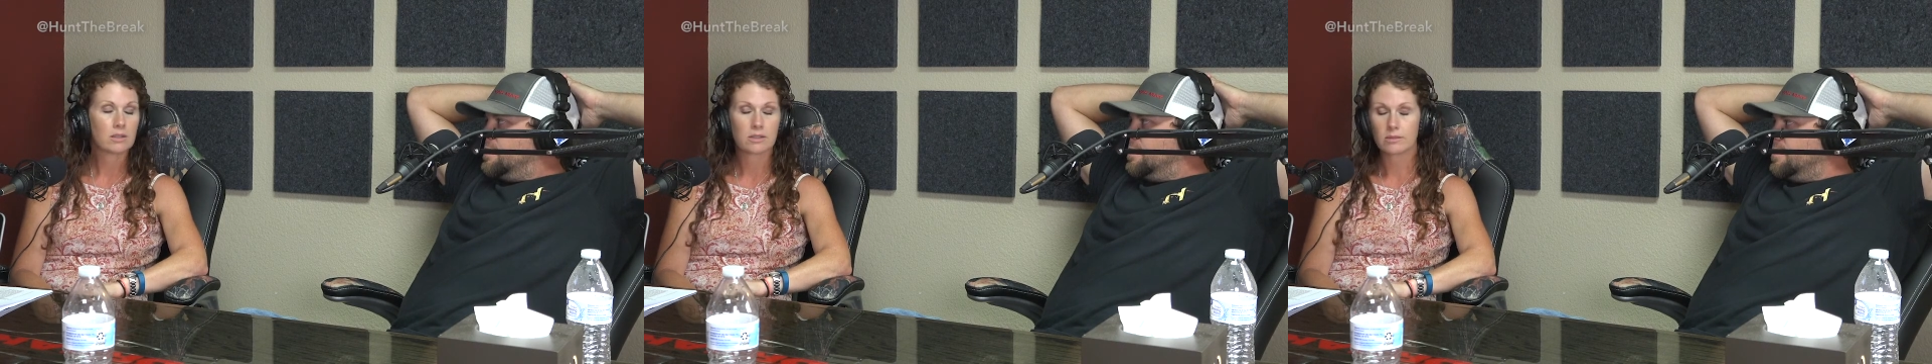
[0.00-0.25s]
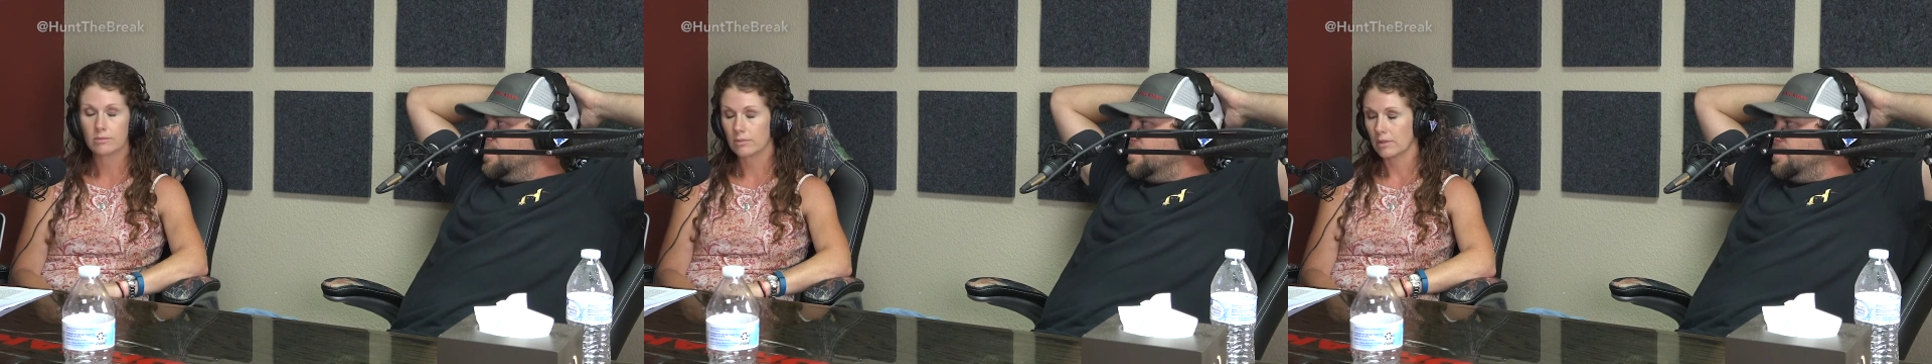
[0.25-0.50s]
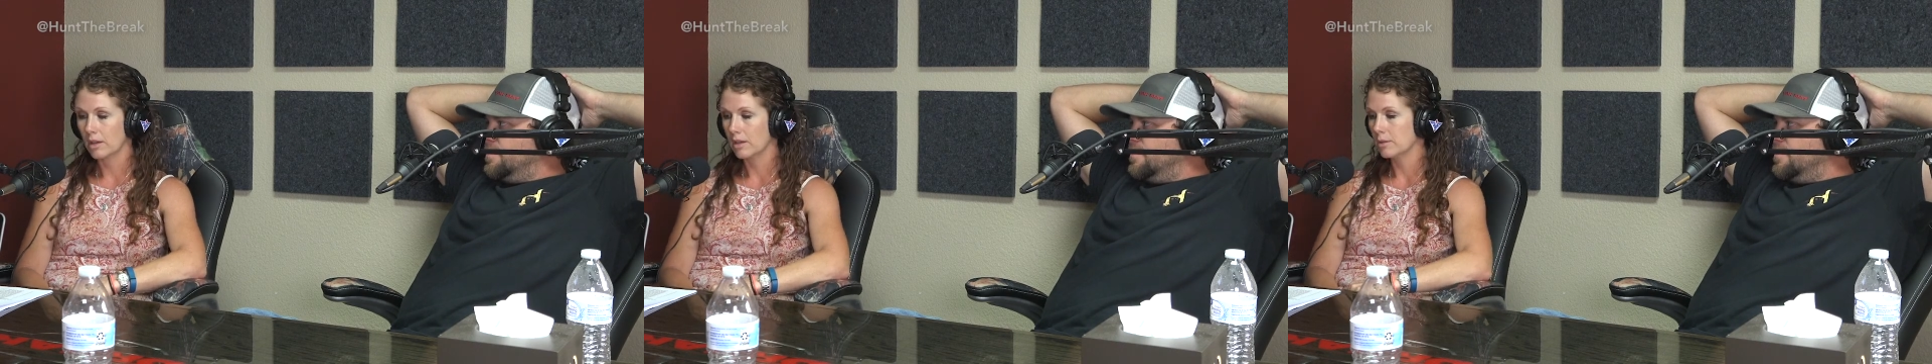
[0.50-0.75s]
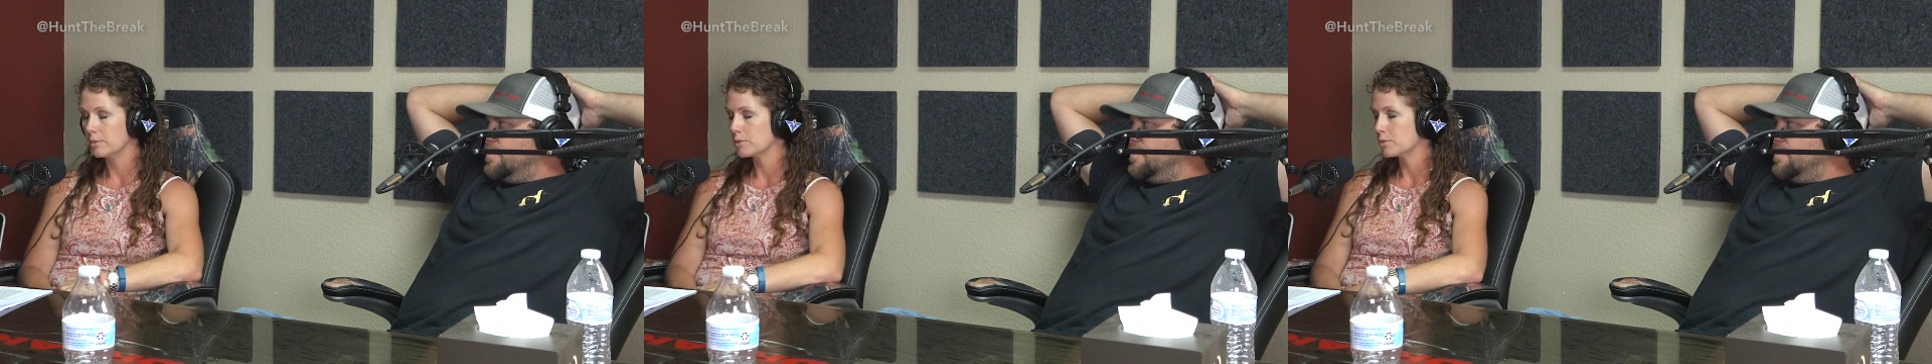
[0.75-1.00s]
because
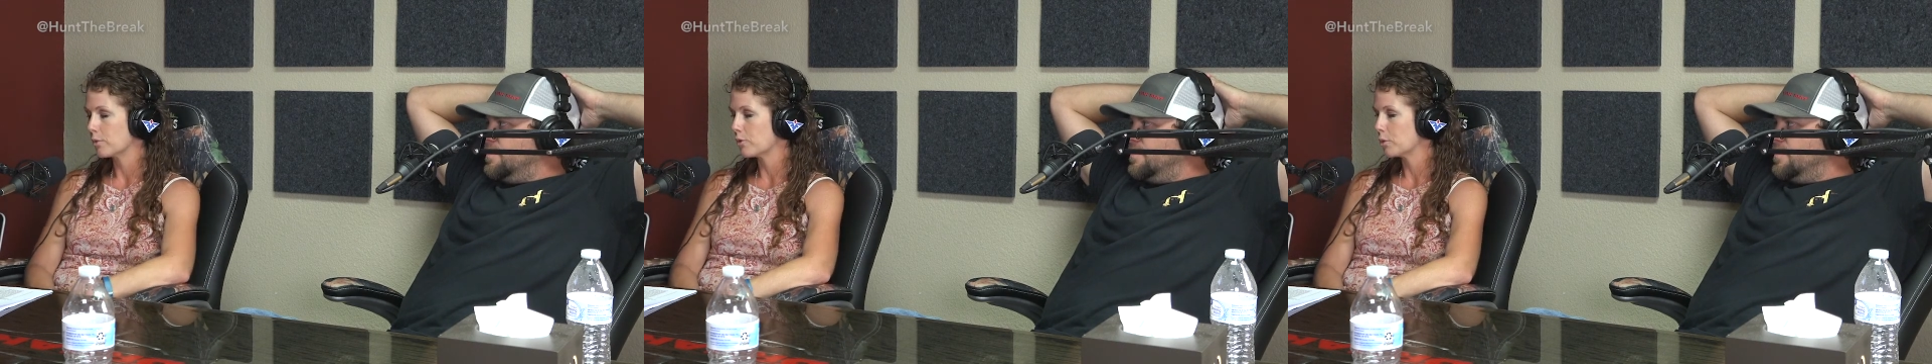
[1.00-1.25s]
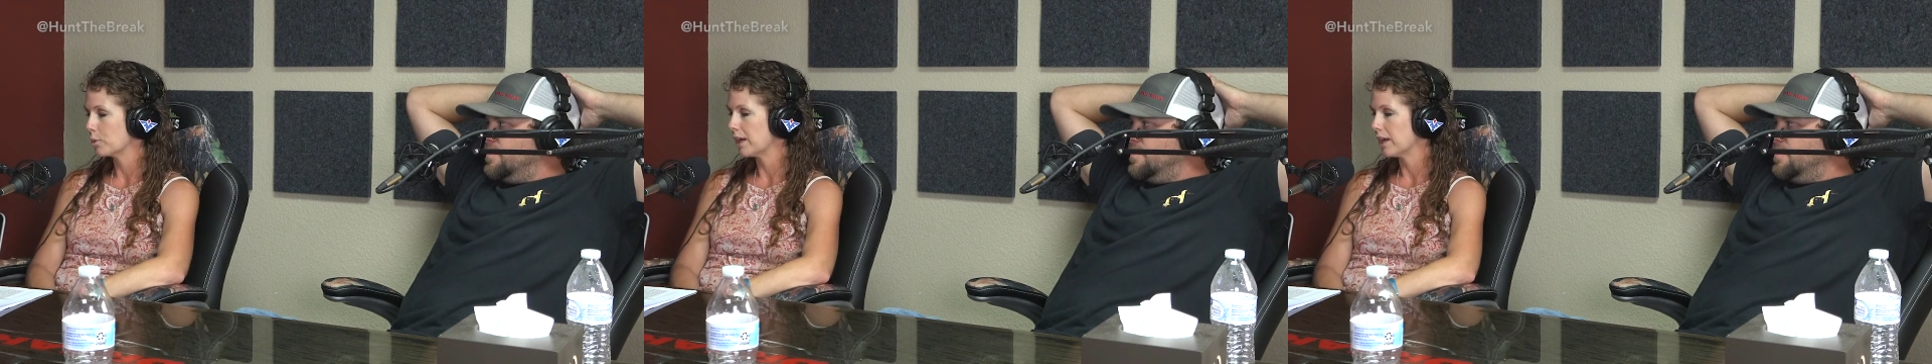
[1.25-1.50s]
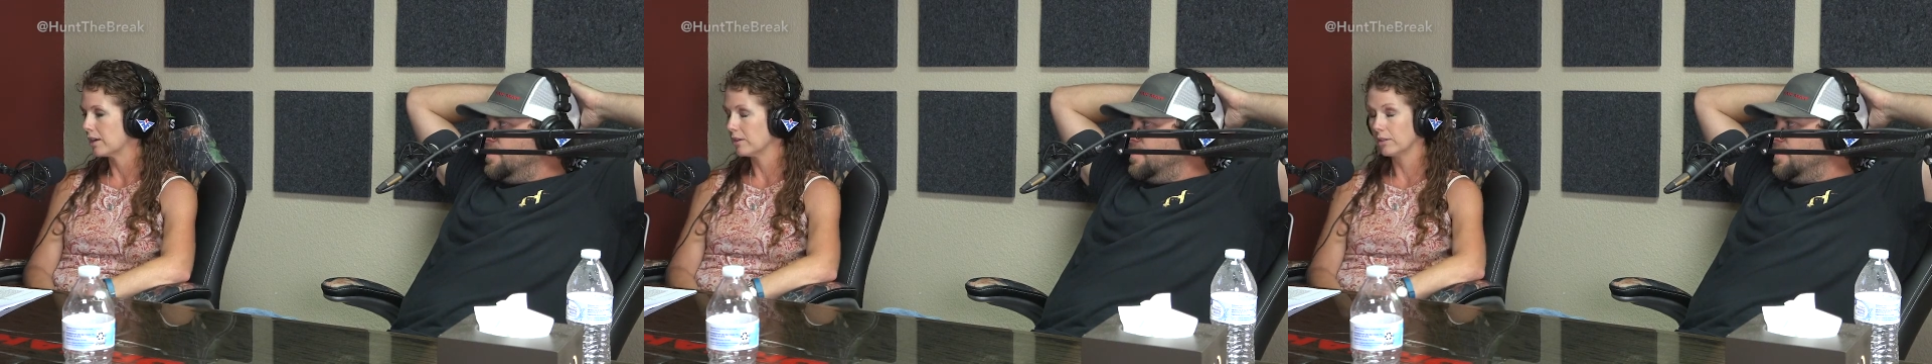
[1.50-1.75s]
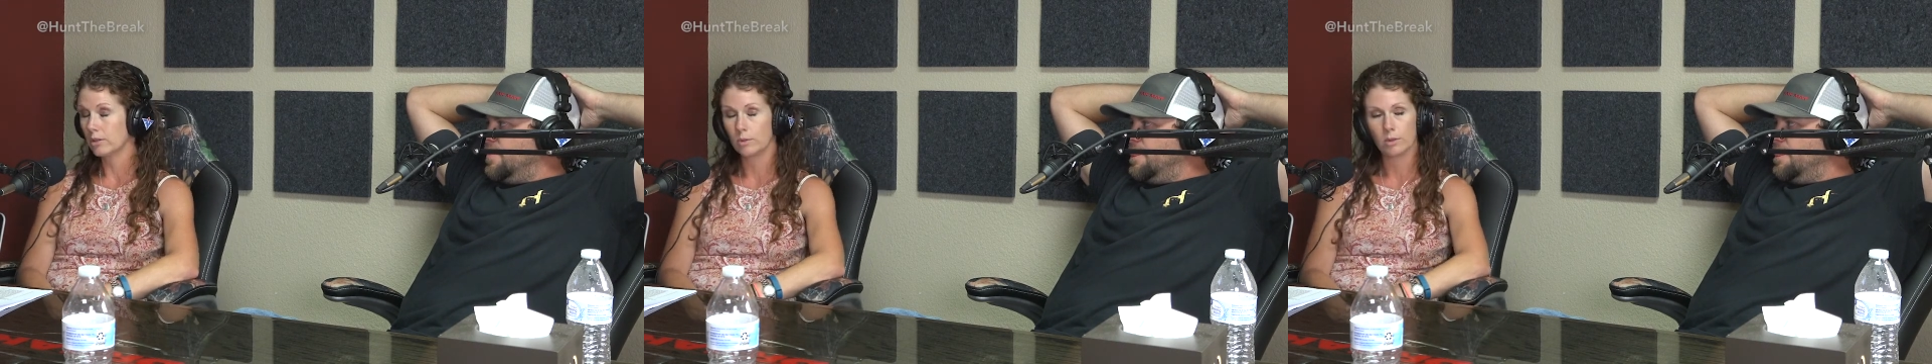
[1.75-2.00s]
it was before we had
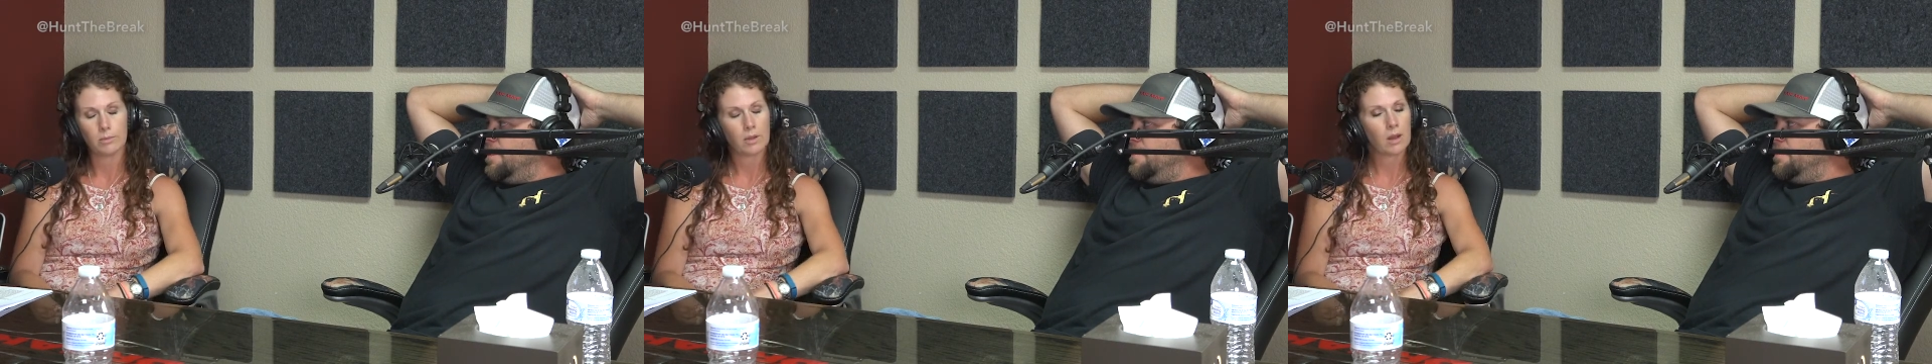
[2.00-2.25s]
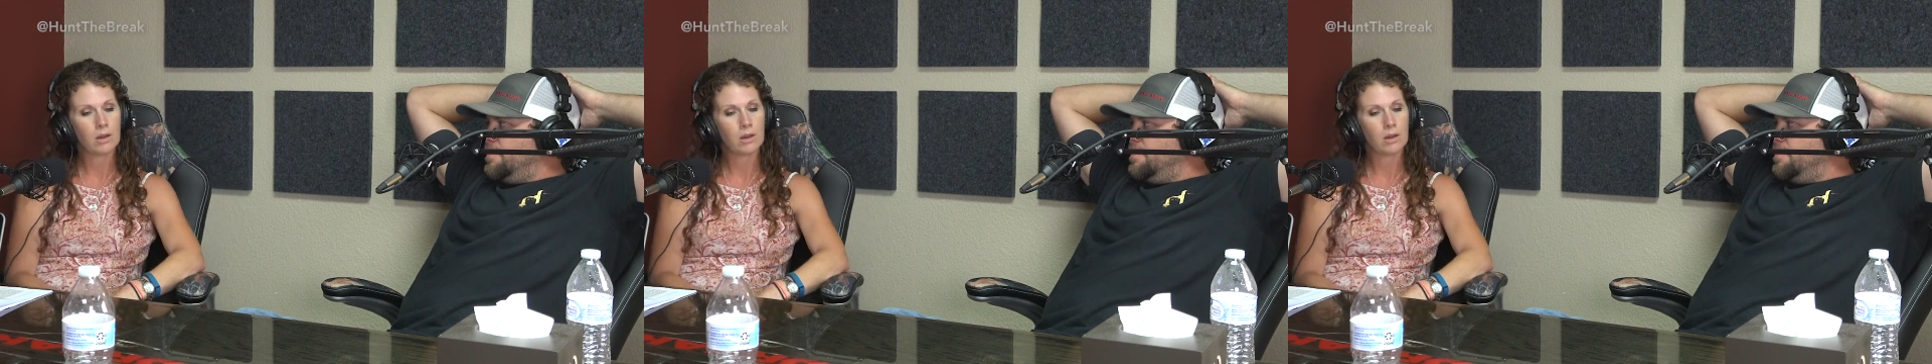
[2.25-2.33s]
our little one.